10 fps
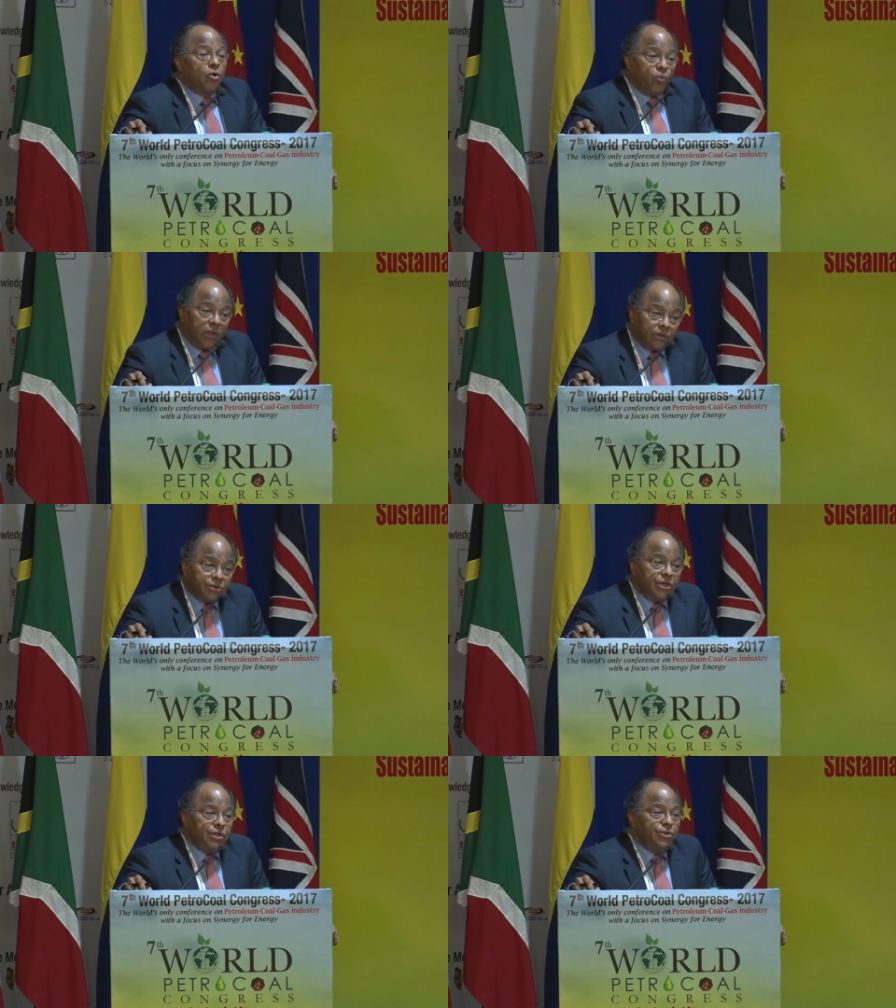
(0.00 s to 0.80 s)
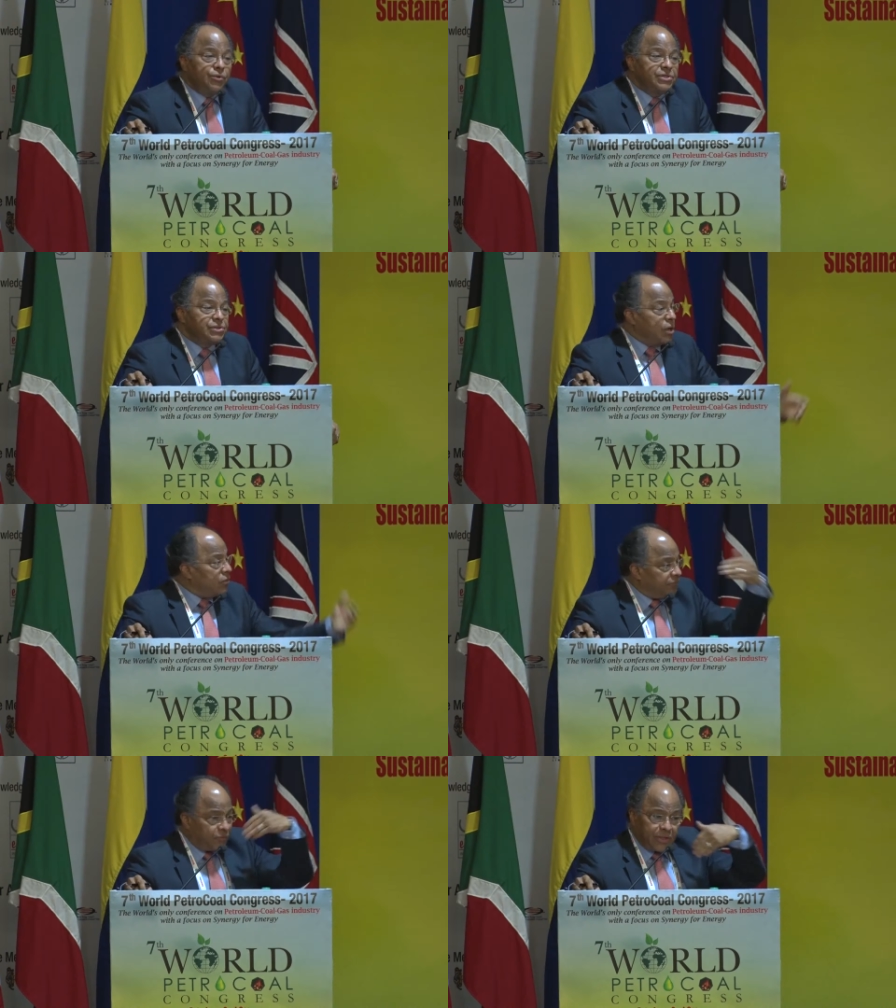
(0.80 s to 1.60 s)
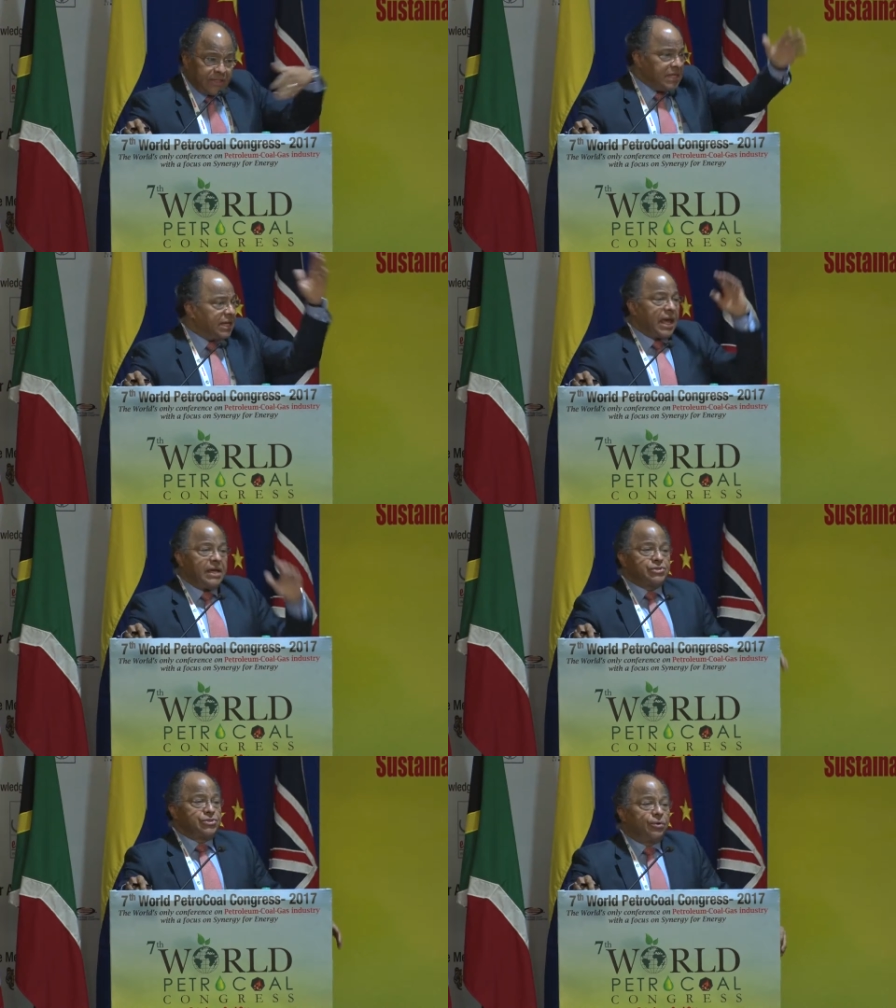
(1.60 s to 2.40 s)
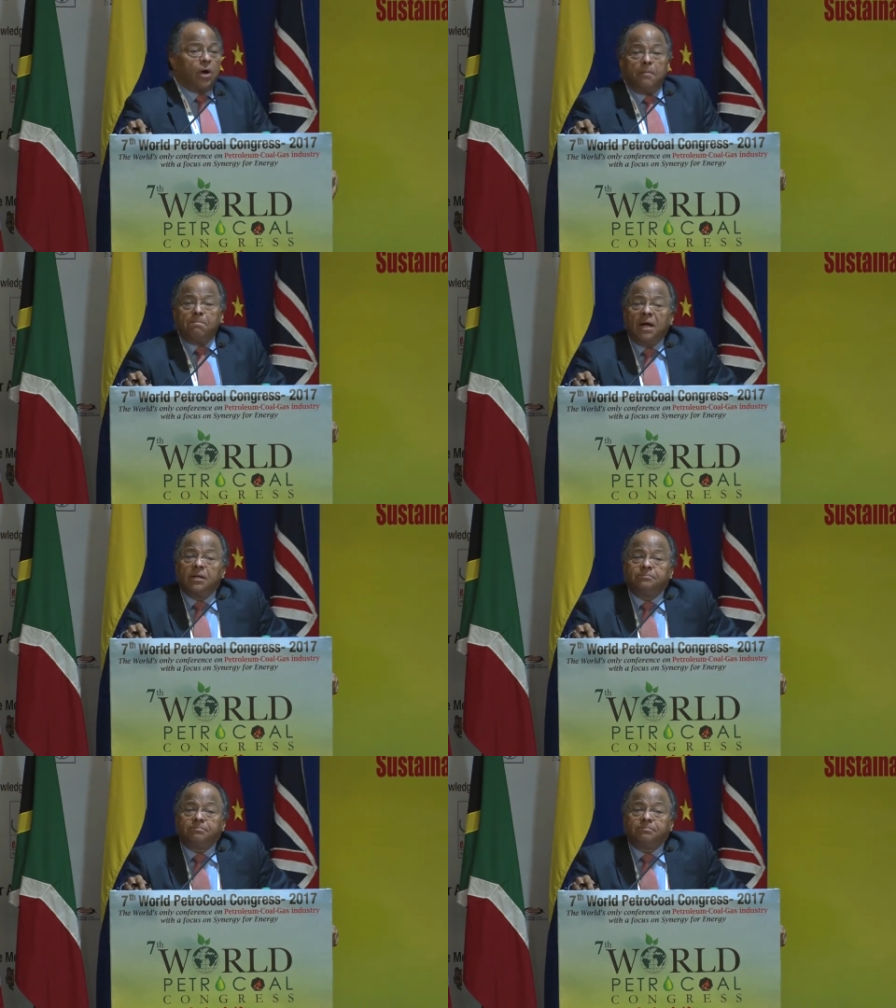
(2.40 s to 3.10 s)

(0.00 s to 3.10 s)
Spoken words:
who will continue doing so for the decades to come.